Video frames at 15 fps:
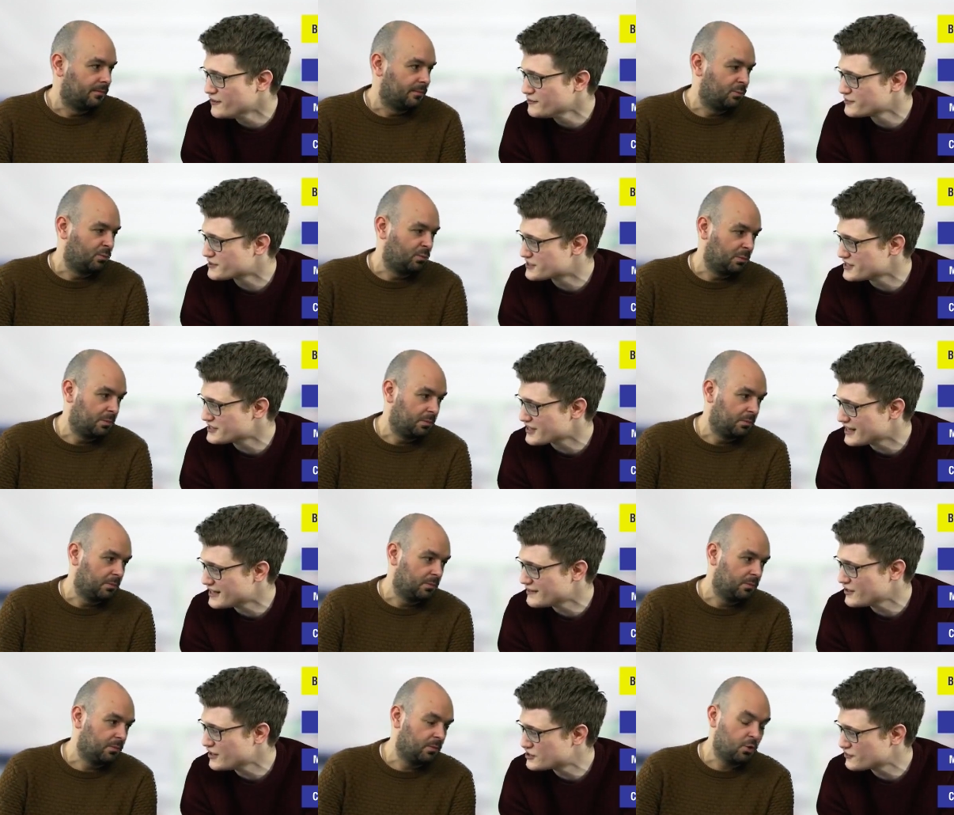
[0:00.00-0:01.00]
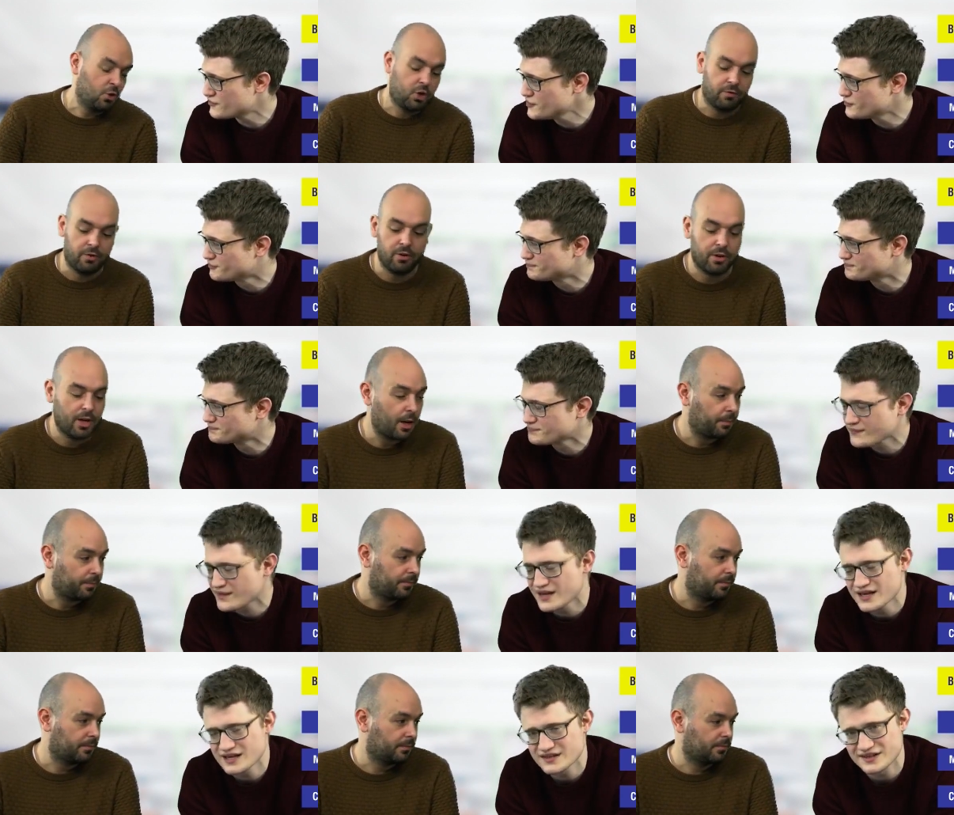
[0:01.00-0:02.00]
Speaker 1: though, which is Olivier Giroud. Giroud, yeah.
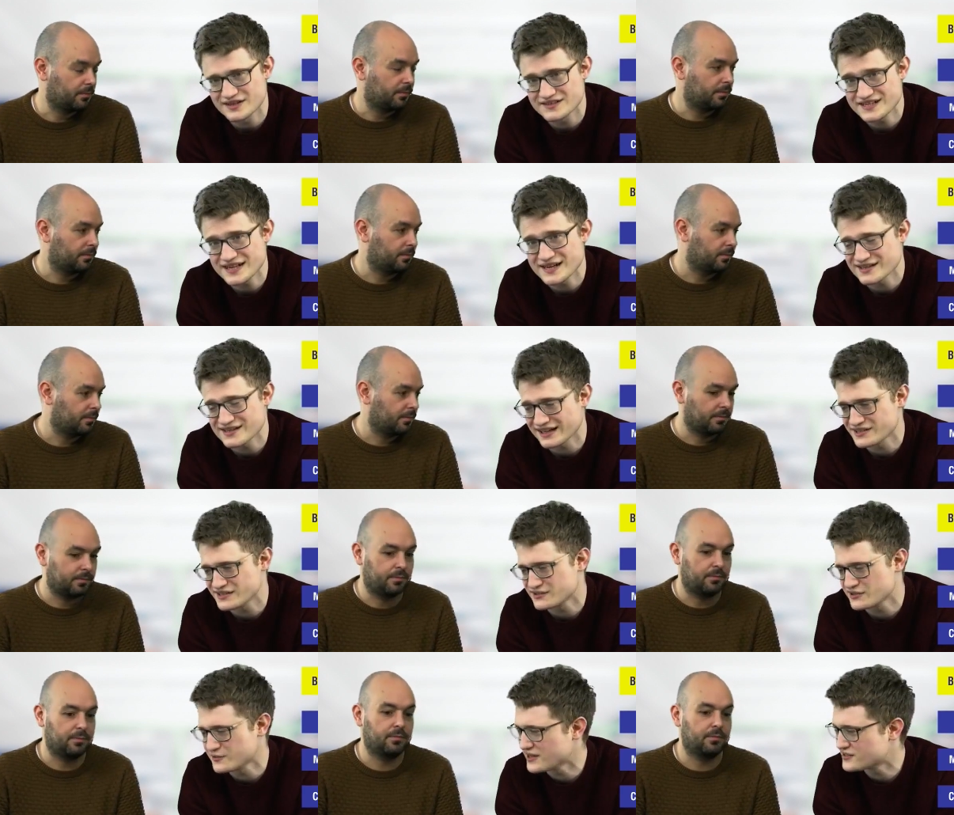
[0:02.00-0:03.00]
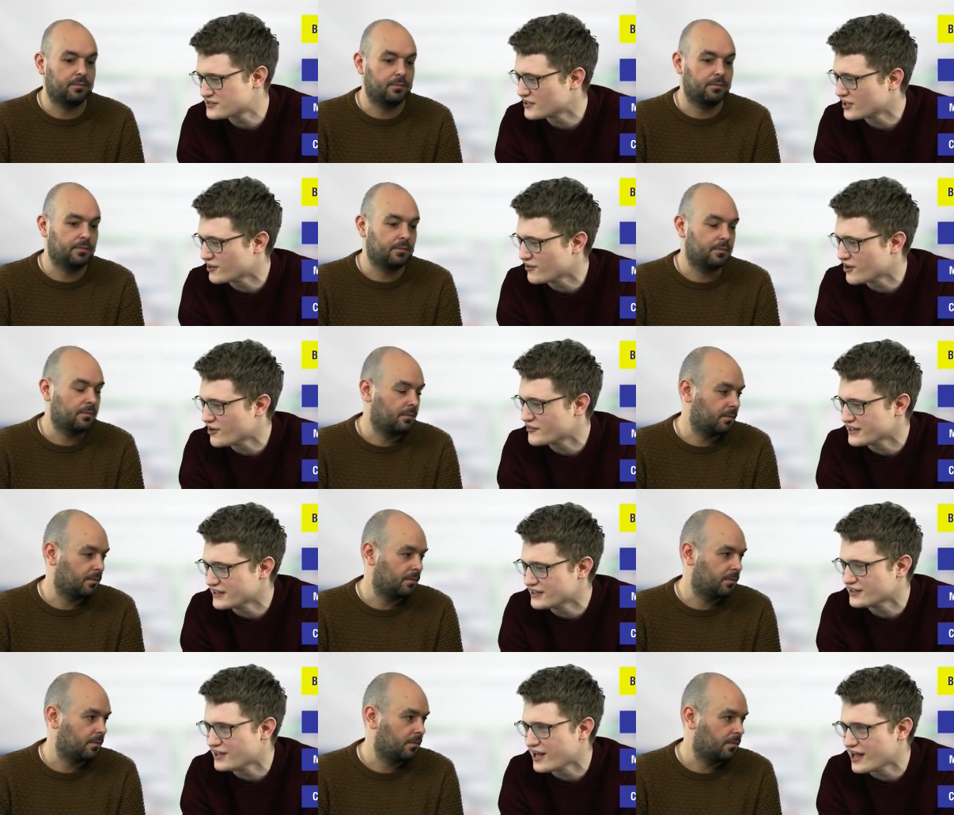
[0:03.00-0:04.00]
So it seems like, as you mentioned earlier on,
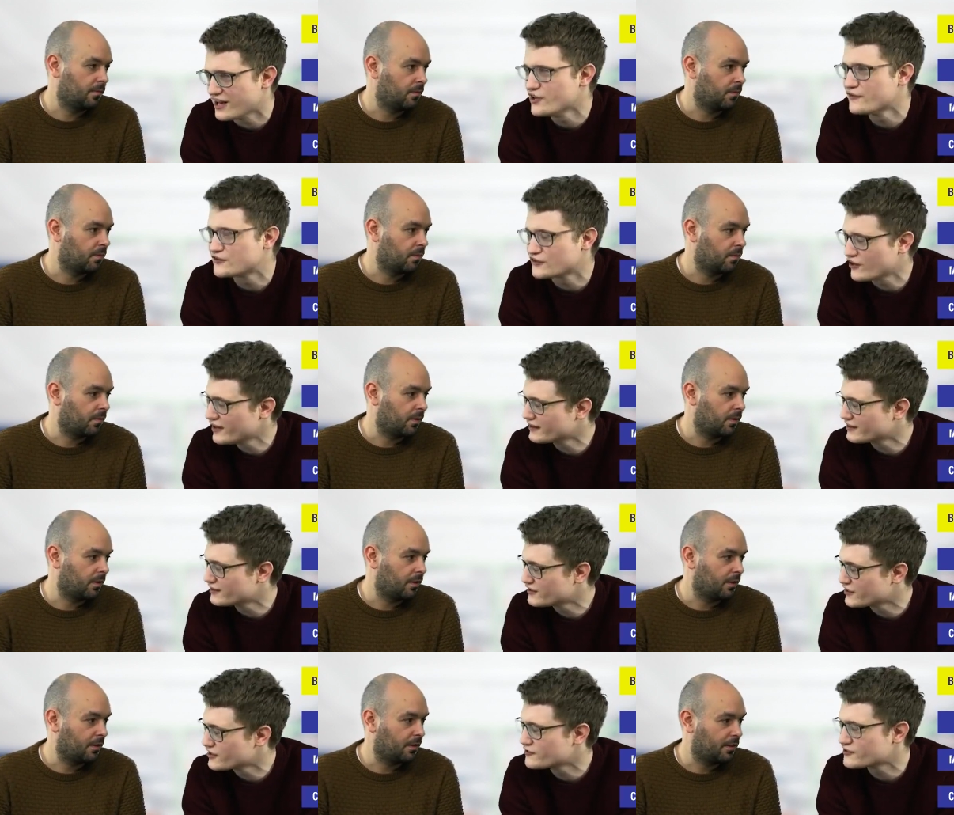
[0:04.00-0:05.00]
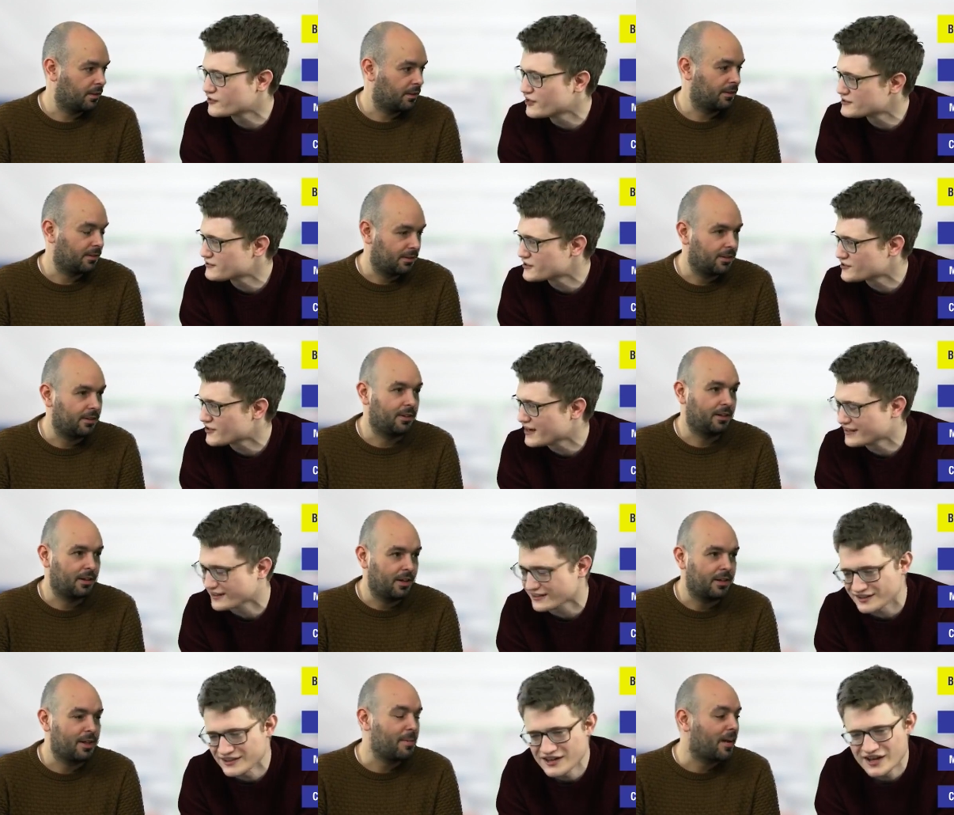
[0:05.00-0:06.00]
the uh, love triangle, the love transfer
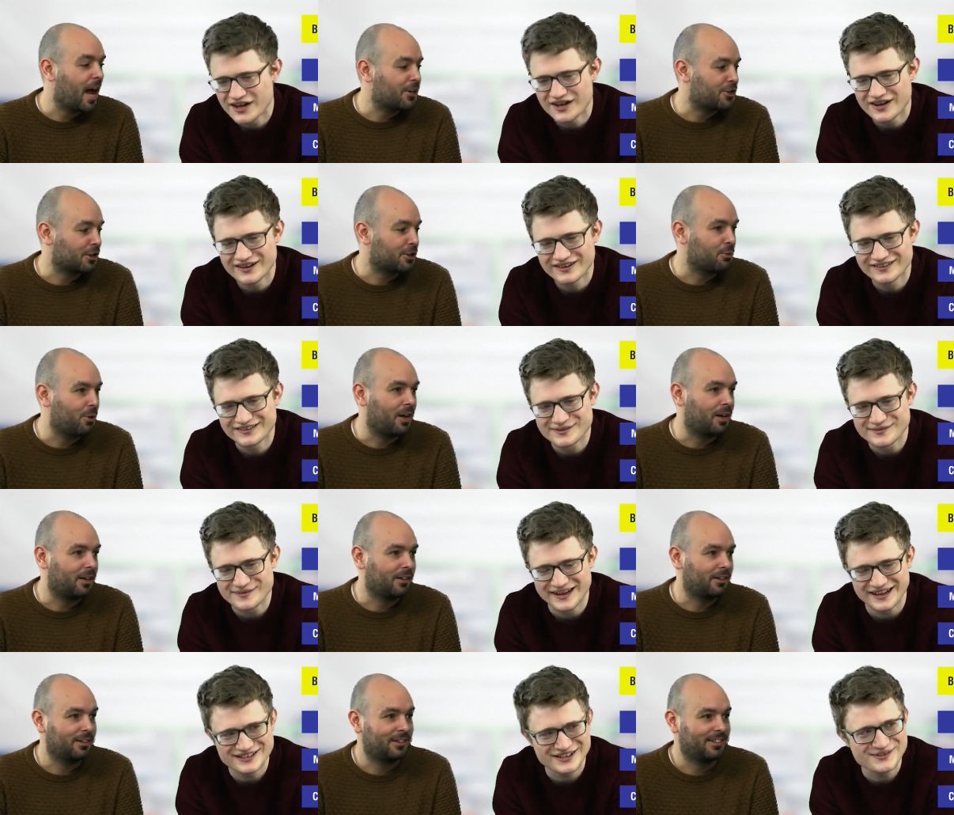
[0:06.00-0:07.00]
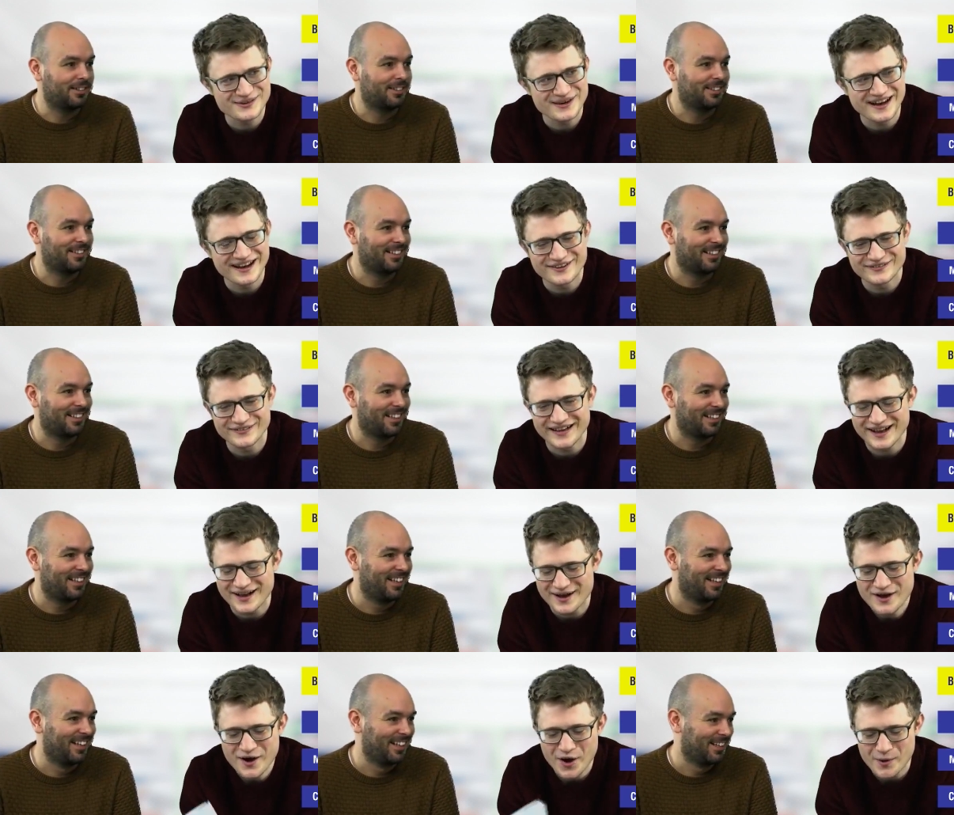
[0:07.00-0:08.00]
triangle. Yeah,
Speaker 2: the menage a trois.
Speaker 1: The menage a trois of
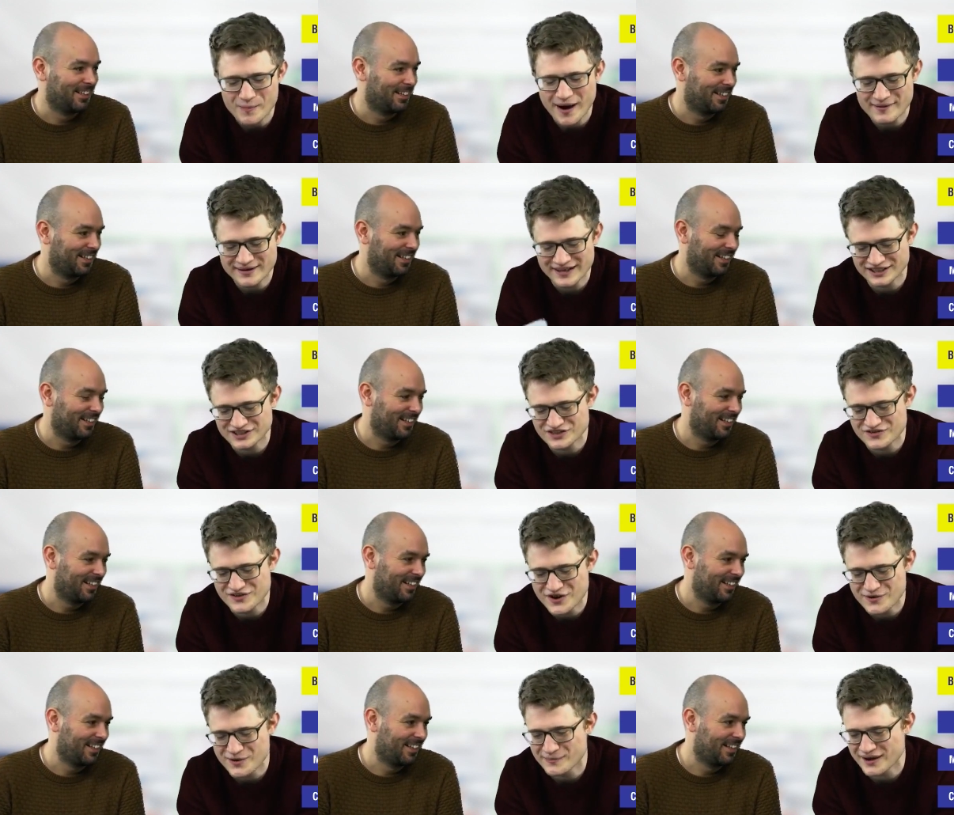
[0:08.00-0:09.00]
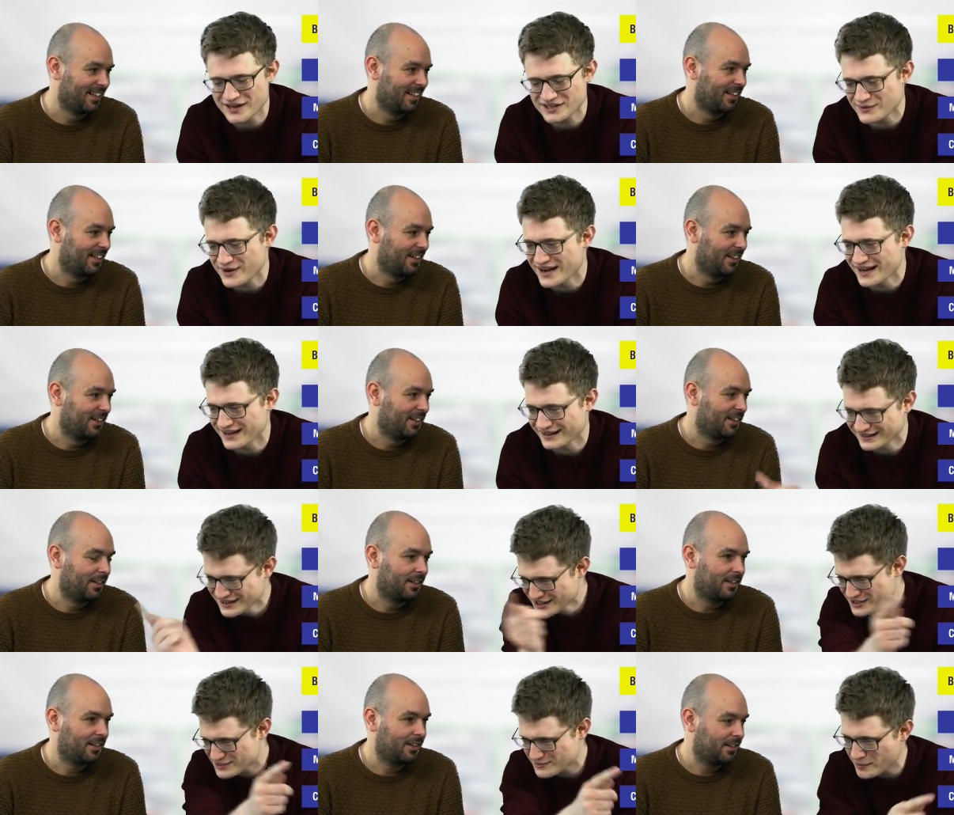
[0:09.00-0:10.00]
uh, Aubameyang, Giroud and Batshuayi,
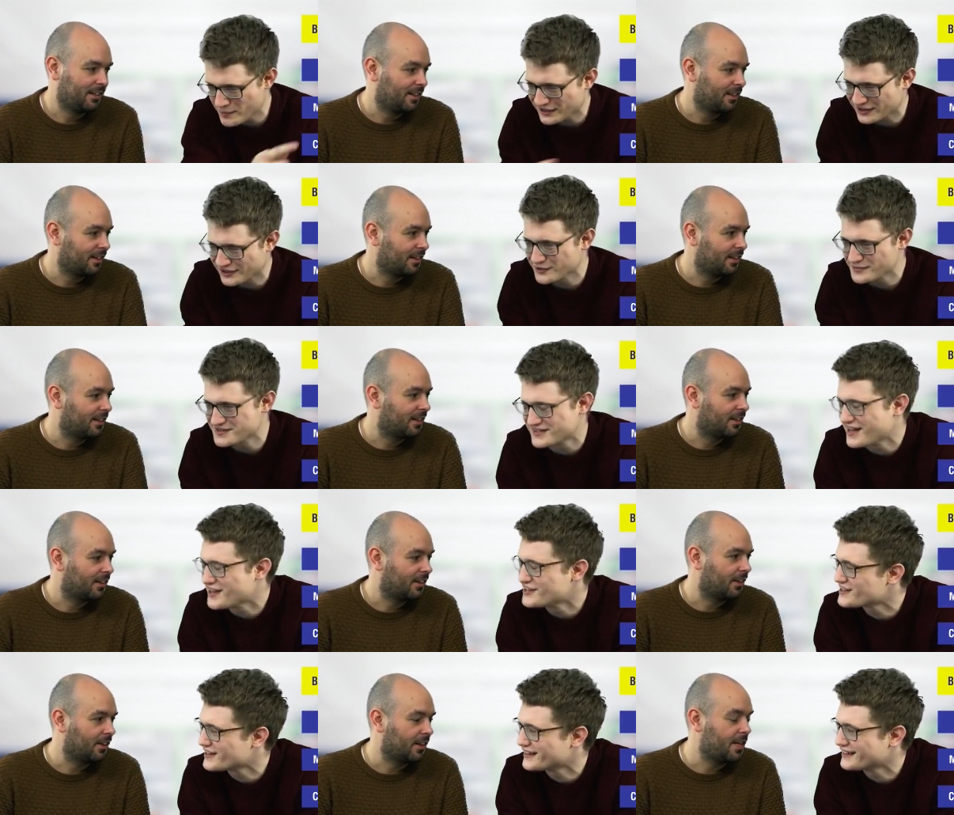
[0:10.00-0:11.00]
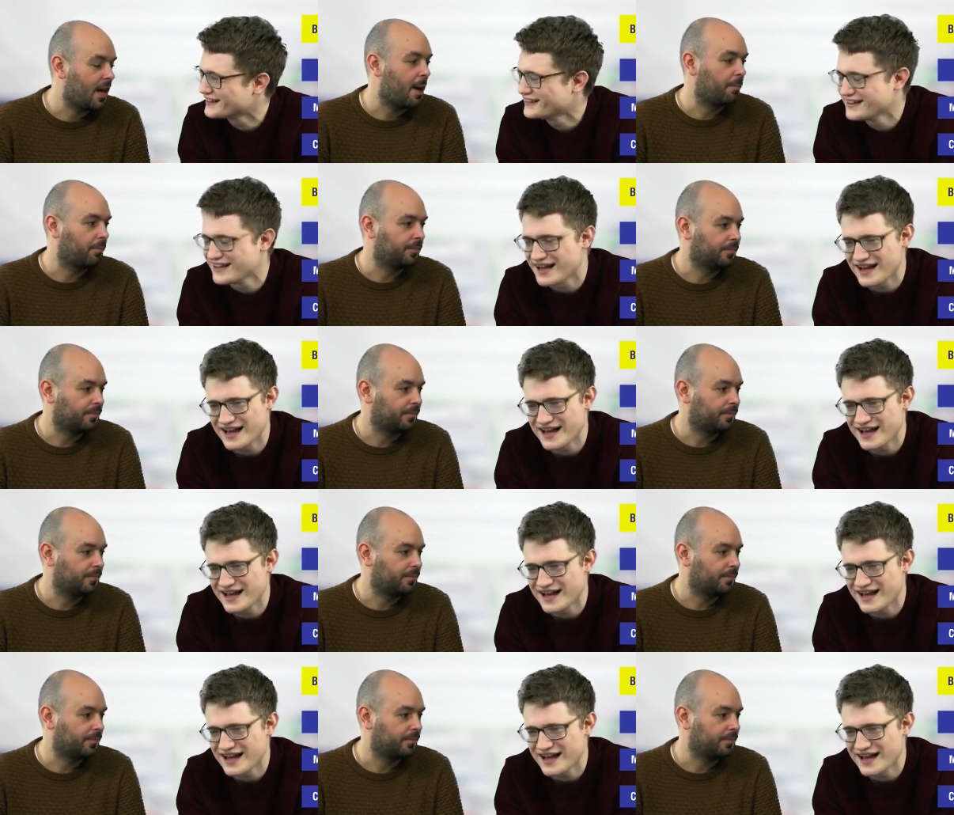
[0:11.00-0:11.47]
swapping clubs essentially.
Speaker 2: Yeah.